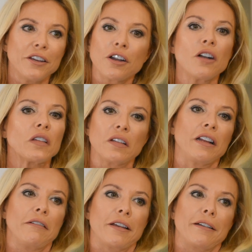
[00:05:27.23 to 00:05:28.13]
You're
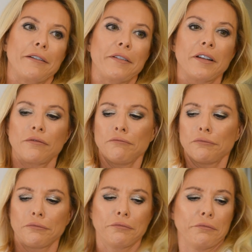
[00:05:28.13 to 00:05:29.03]
constantly looking at yourself.
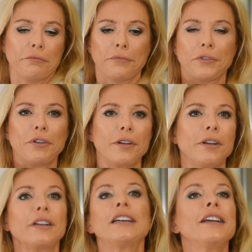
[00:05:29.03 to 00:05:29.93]
You are
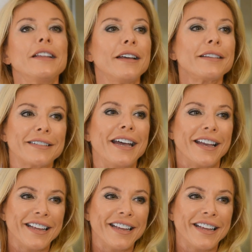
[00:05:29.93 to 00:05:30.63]
good. That's